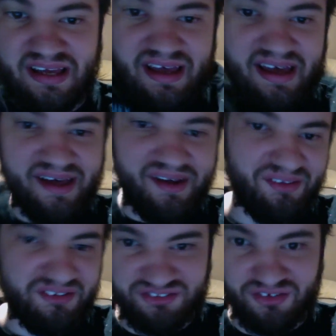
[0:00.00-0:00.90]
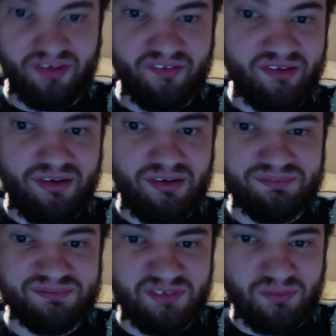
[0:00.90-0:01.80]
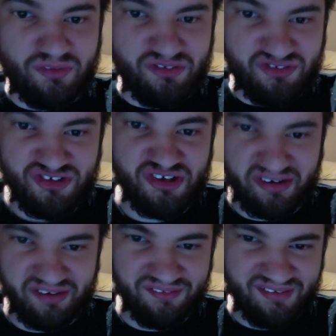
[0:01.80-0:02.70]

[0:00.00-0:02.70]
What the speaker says: and the star of it all was Jiren,